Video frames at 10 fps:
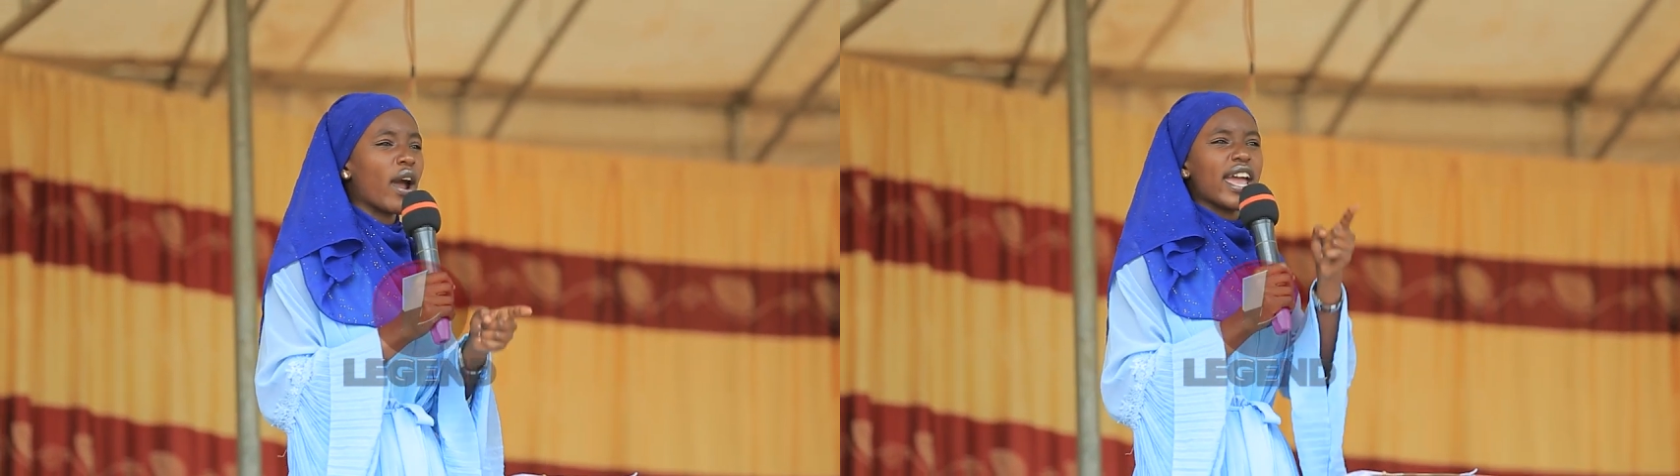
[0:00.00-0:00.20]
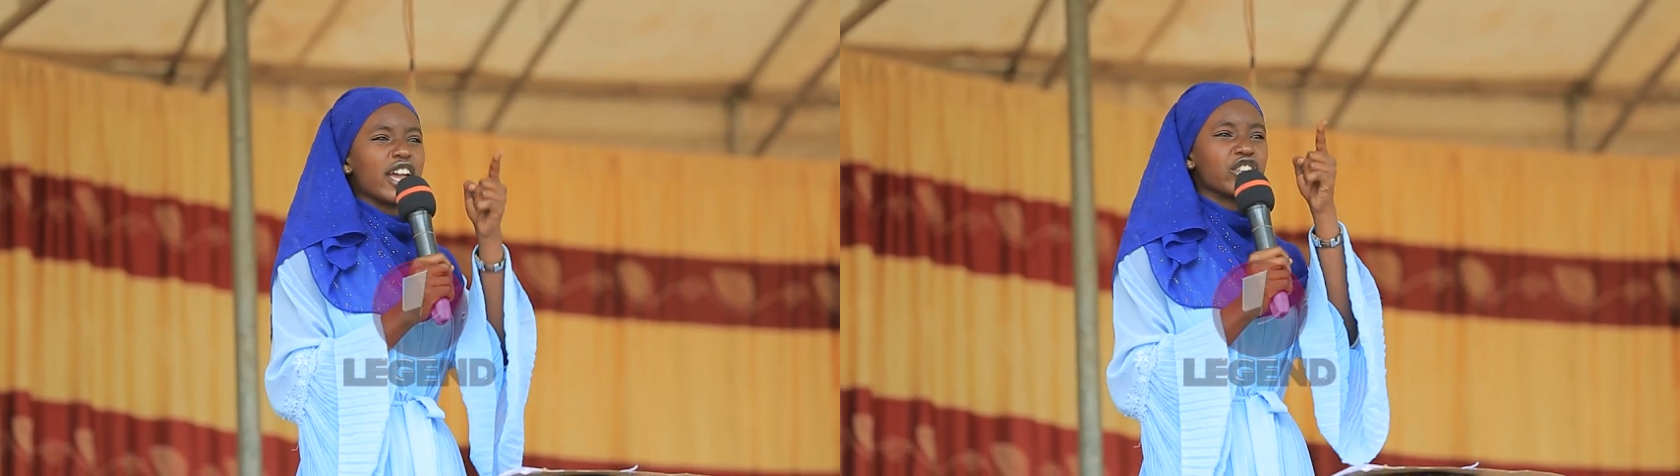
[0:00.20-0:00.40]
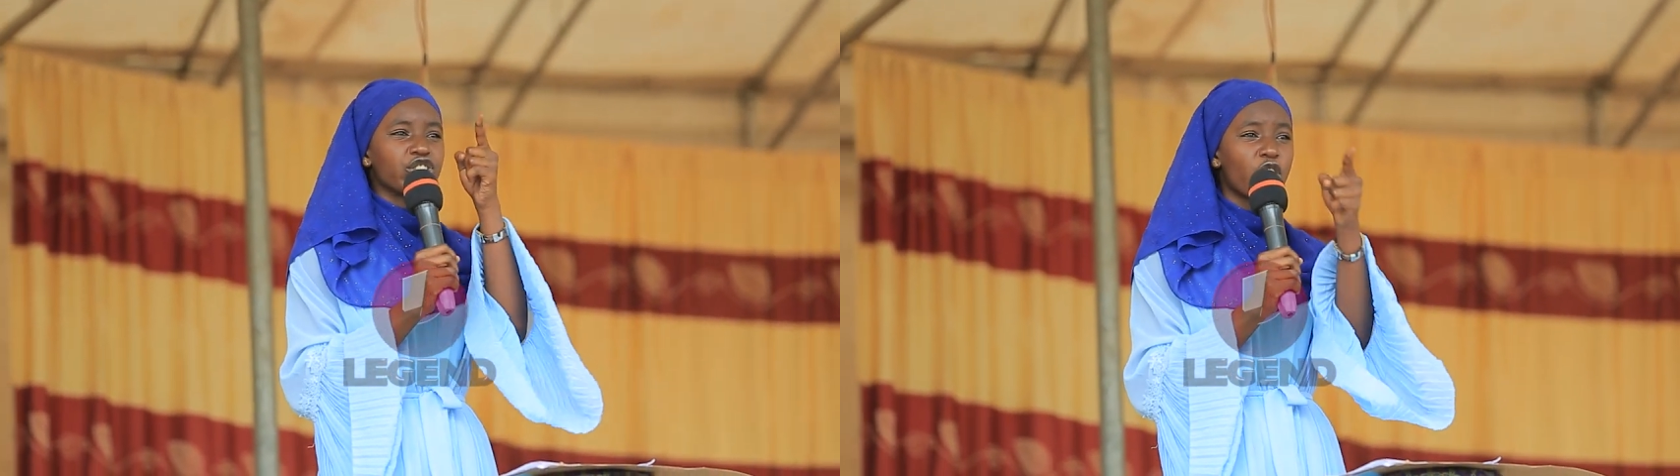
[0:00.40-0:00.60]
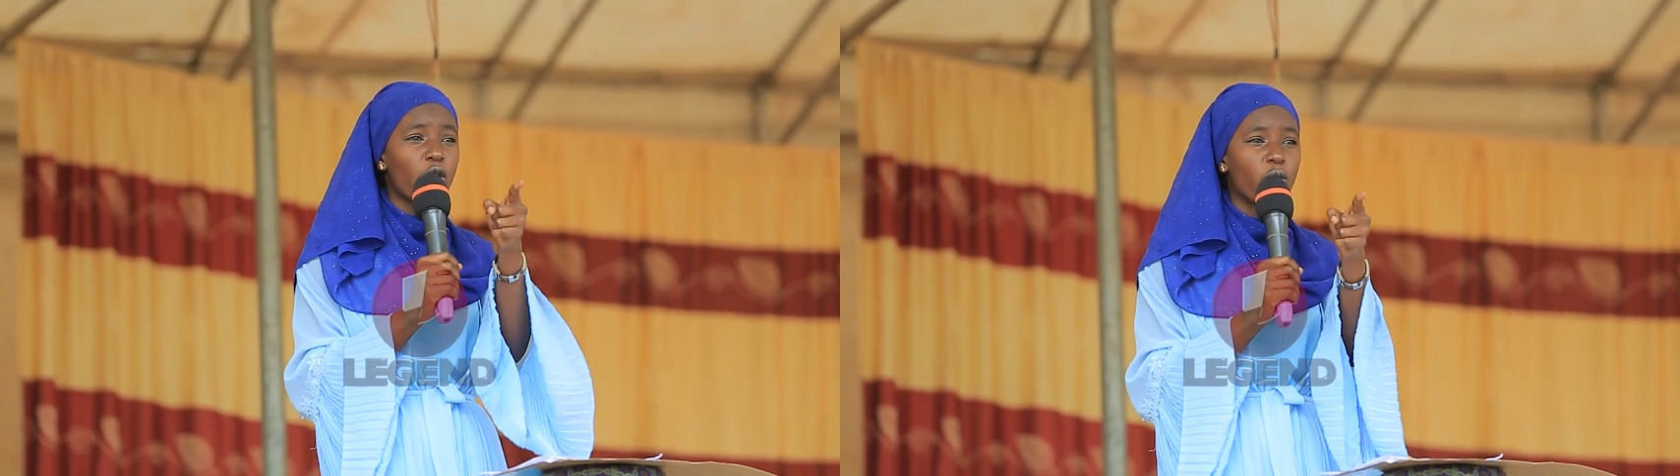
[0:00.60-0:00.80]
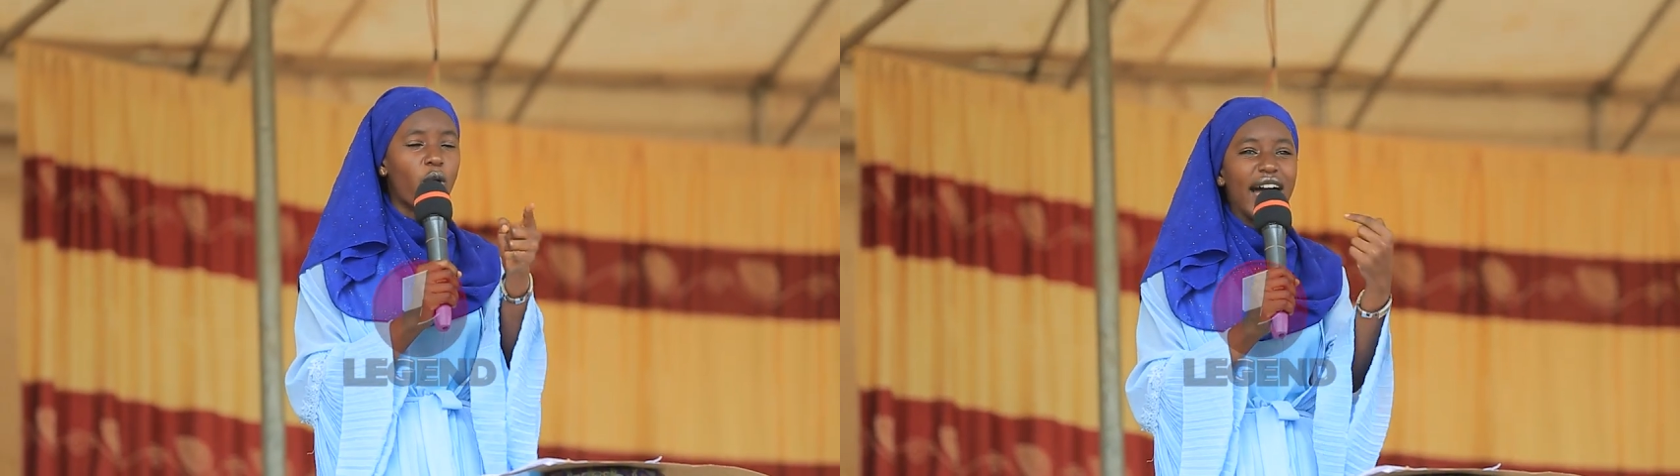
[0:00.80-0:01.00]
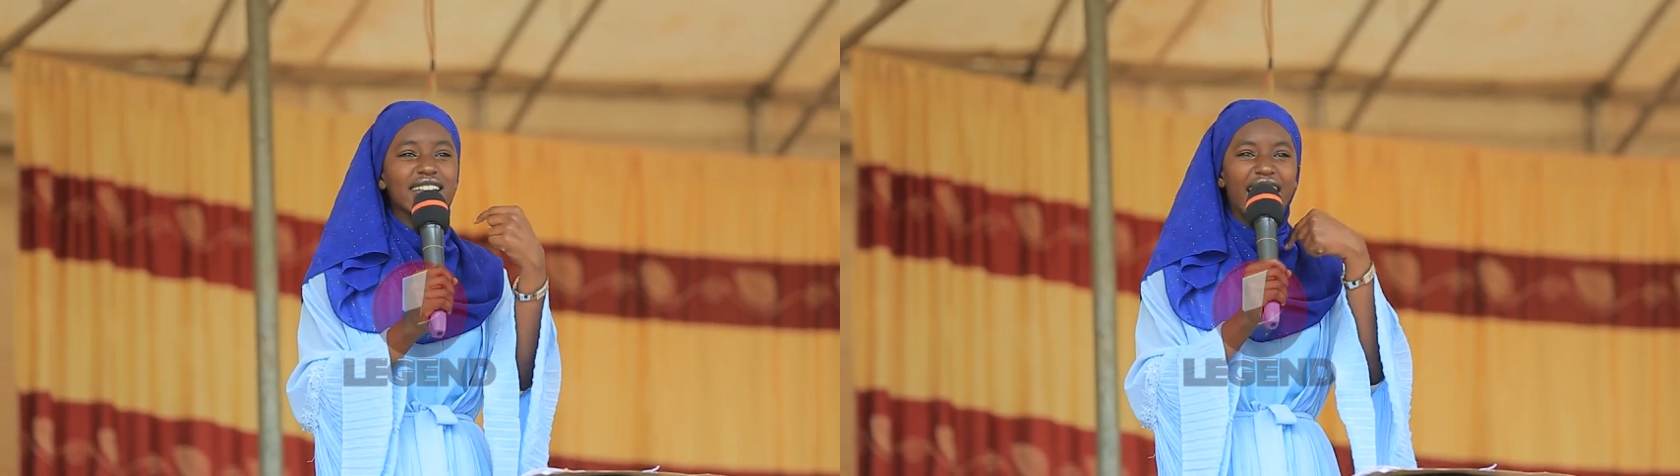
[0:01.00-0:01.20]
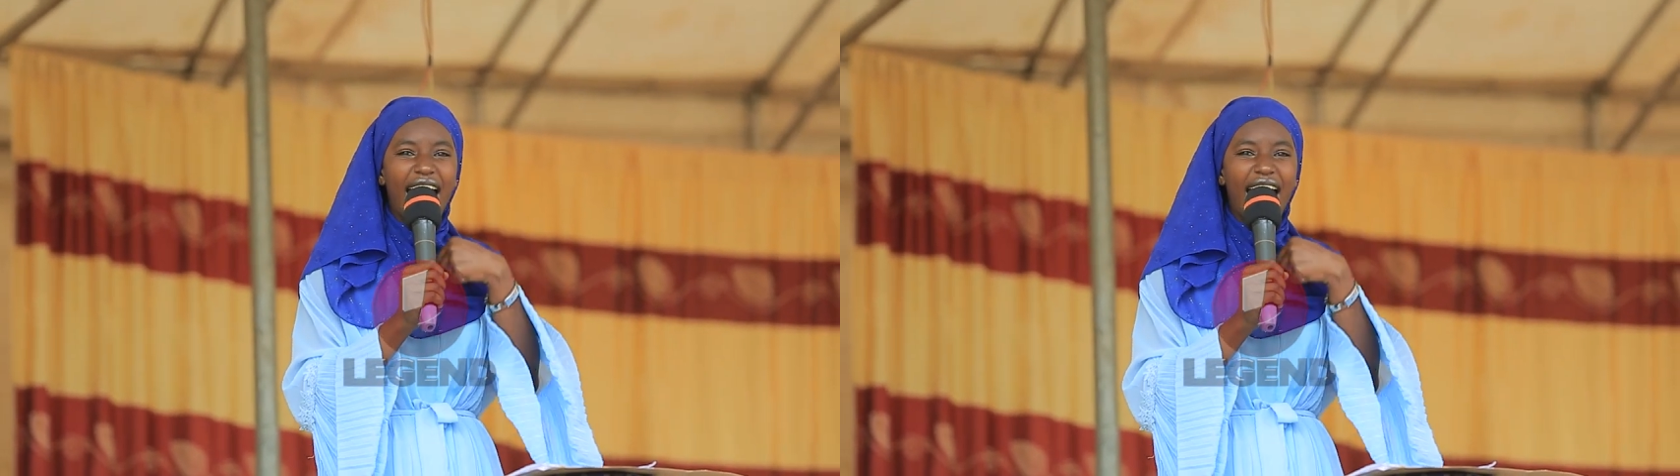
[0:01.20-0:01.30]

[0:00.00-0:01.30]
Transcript: where you and